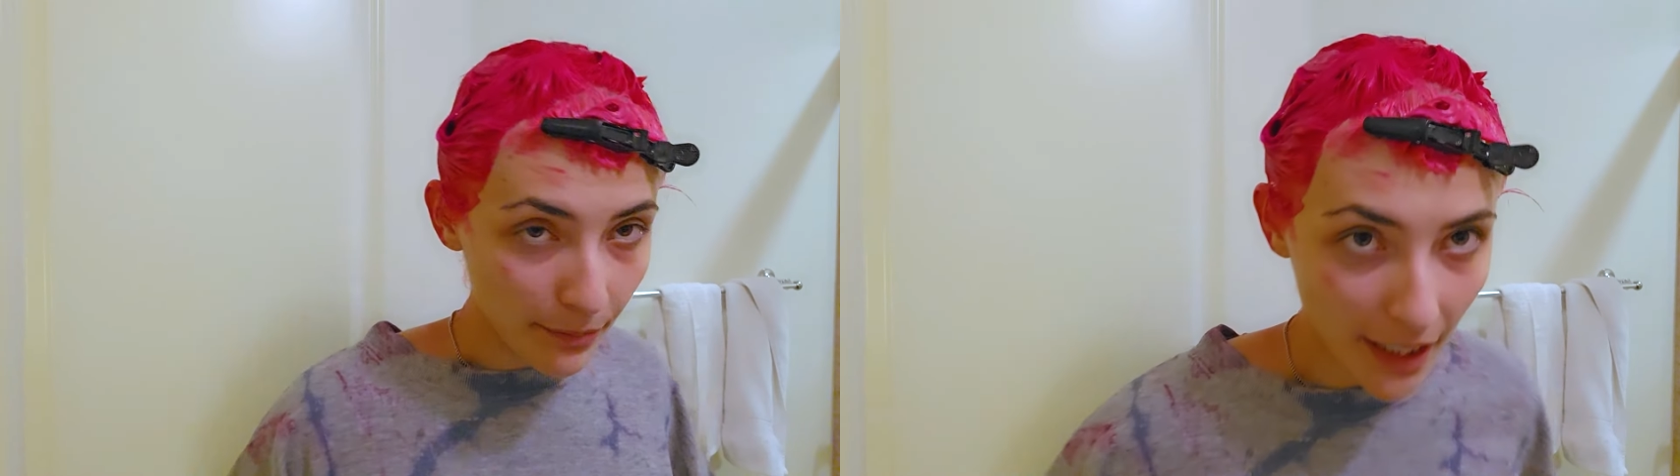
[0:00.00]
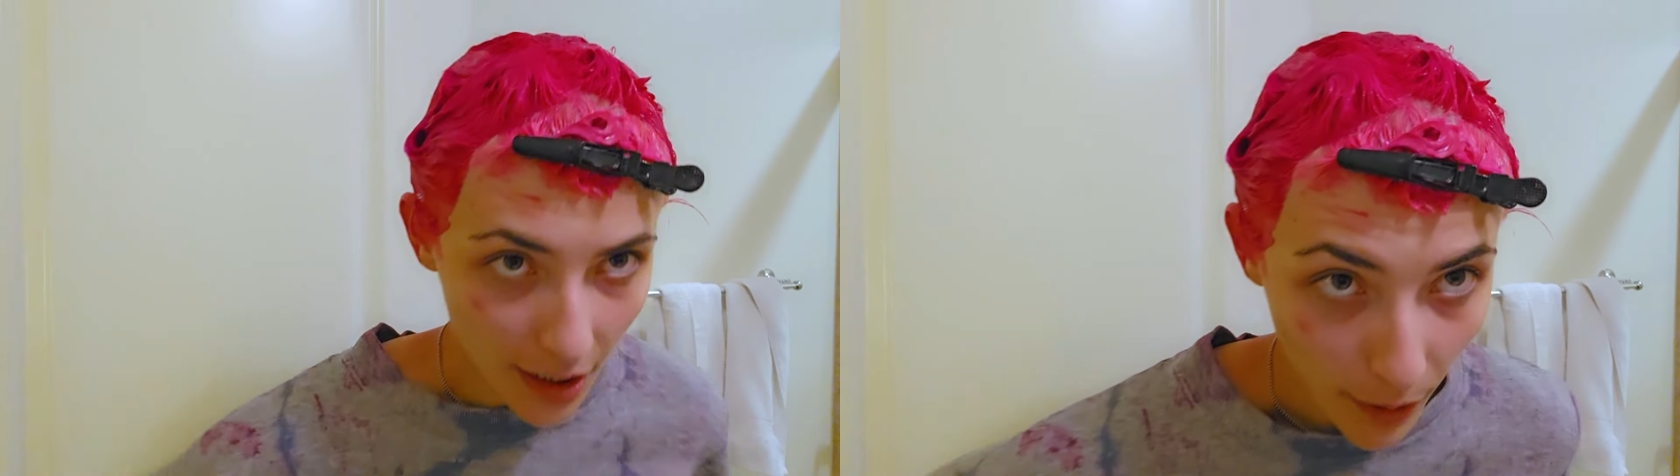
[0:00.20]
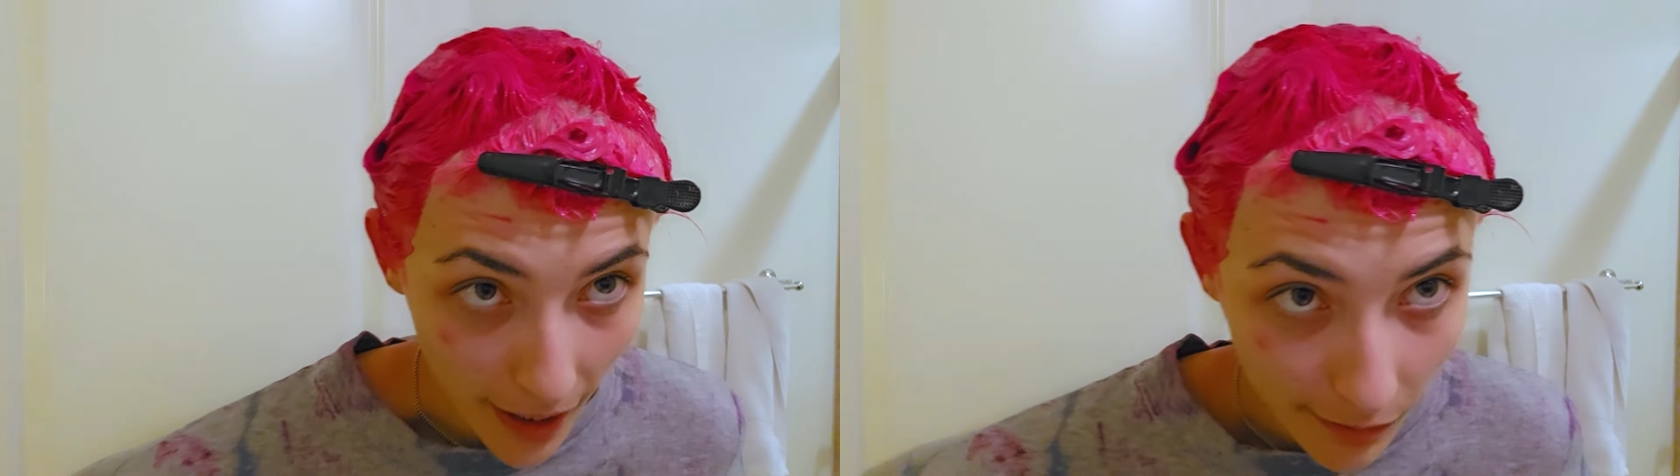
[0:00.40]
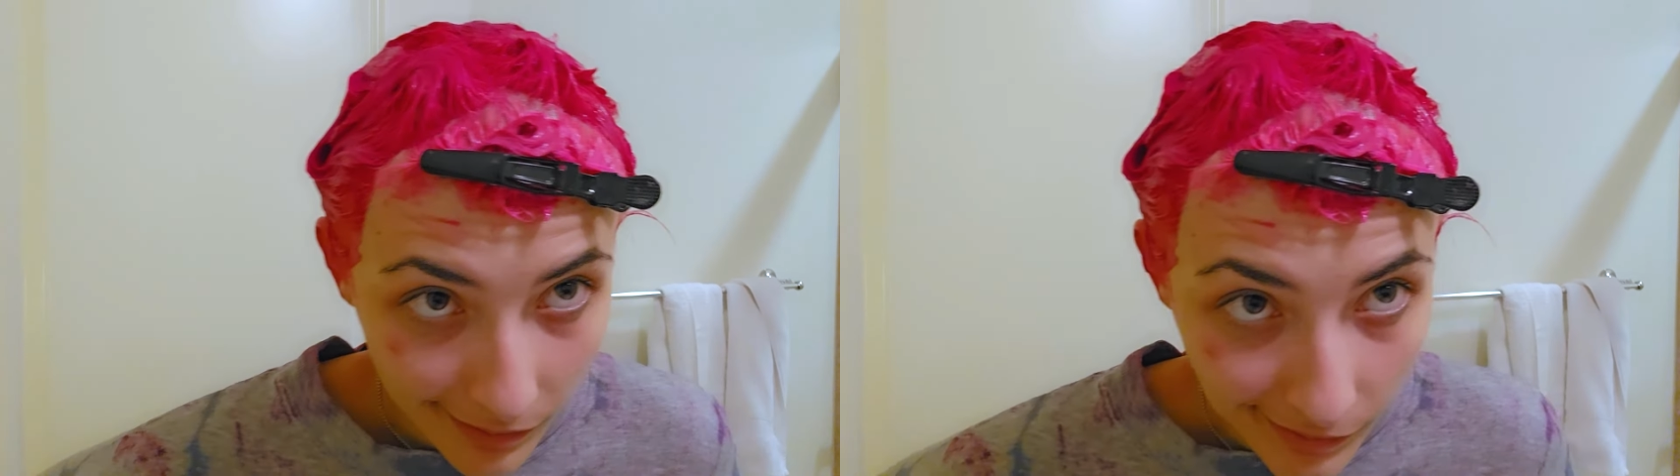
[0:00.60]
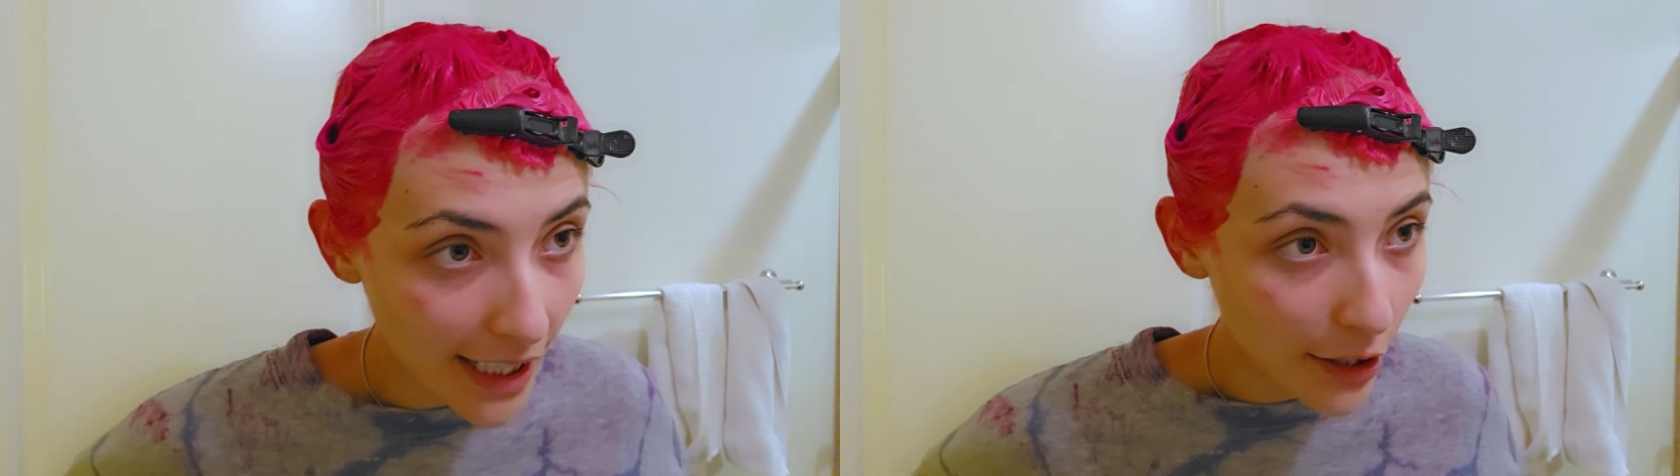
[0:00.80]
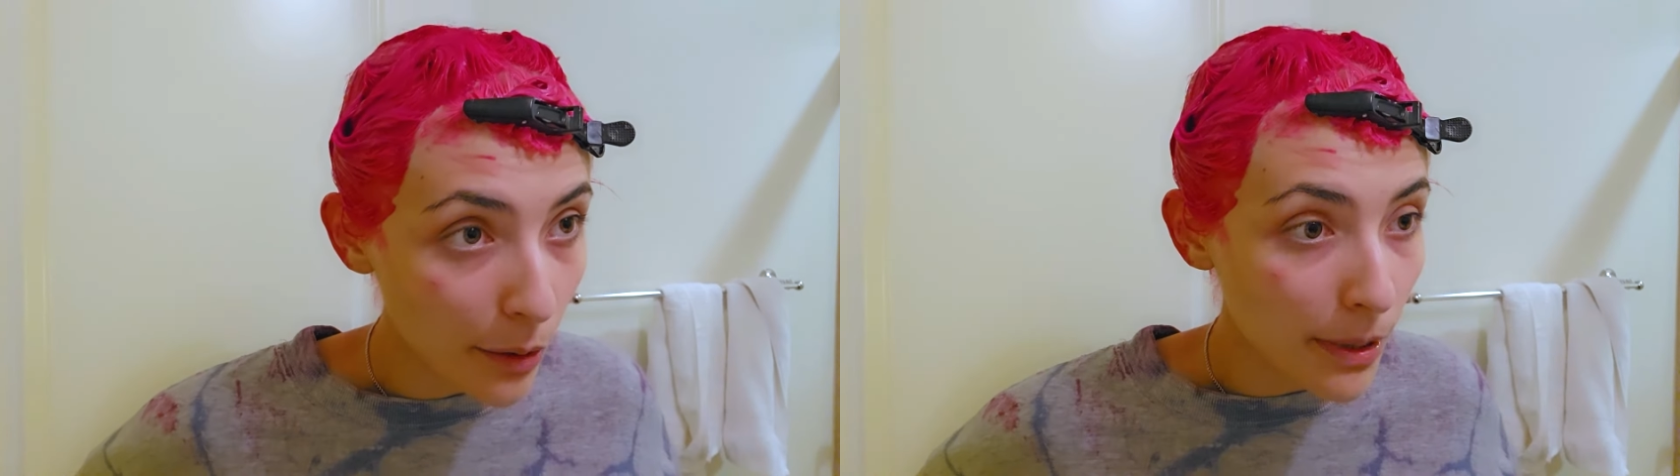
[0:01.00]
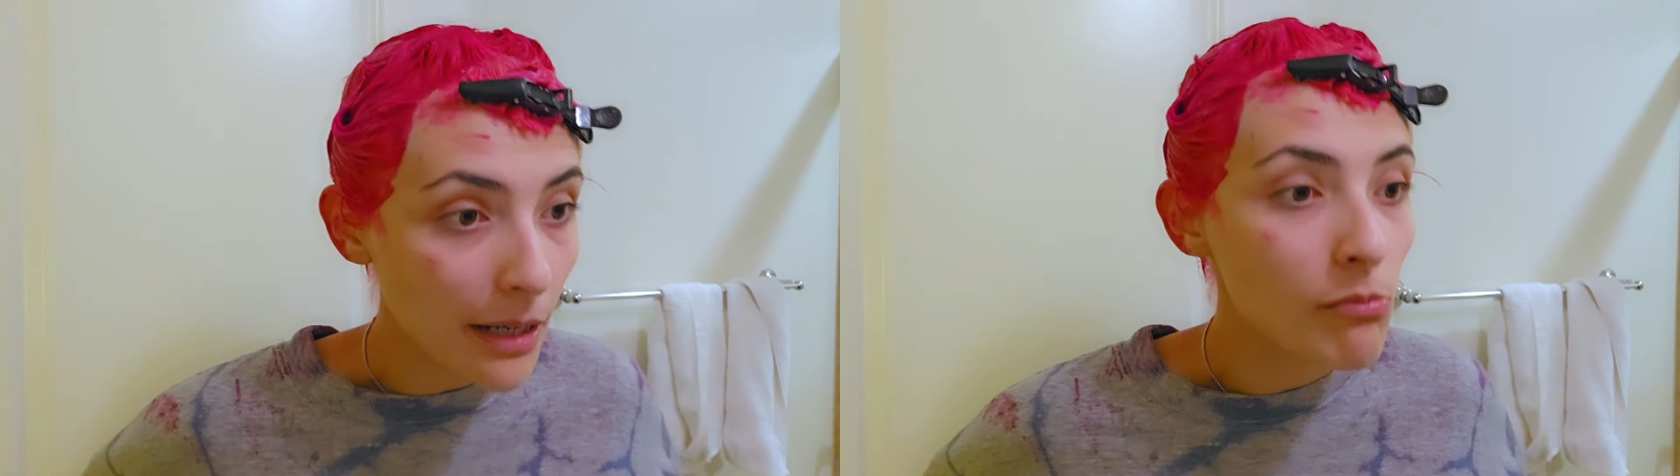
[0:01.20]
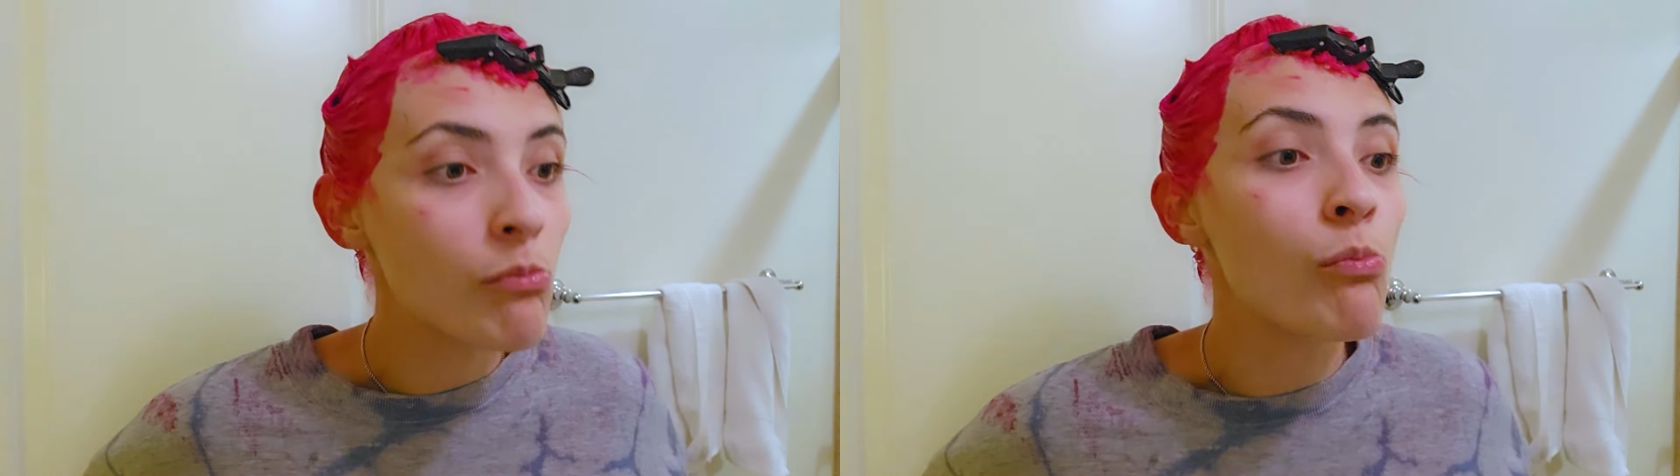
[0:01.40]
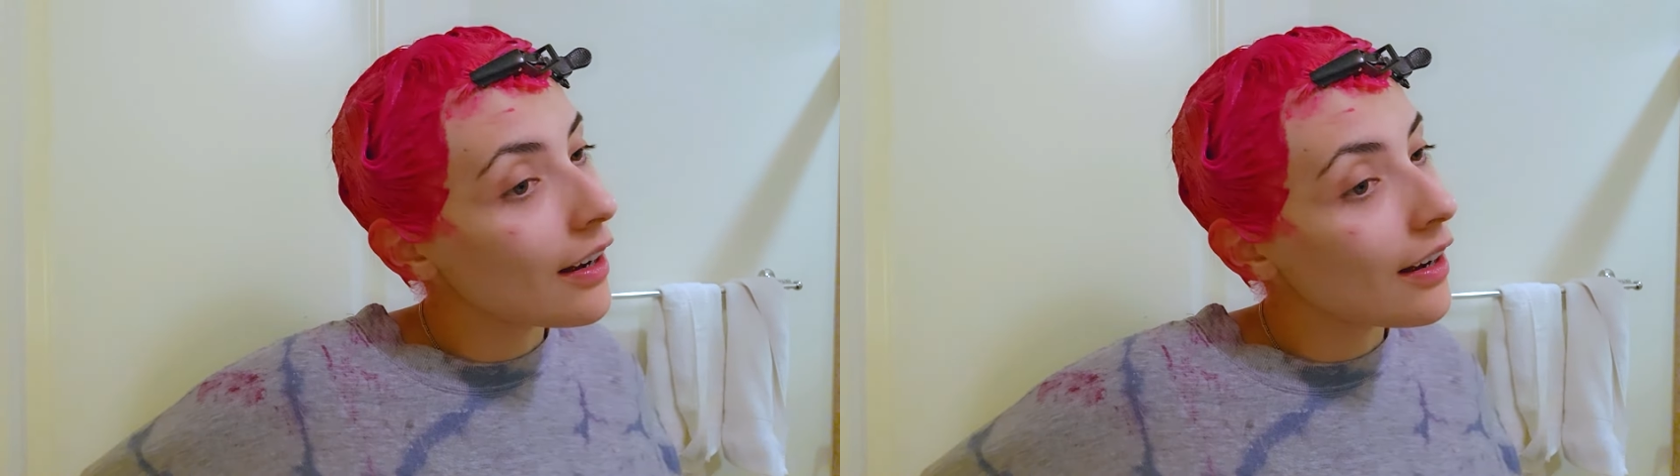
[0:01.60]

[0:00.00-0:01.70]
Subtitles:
Anyway, here it be.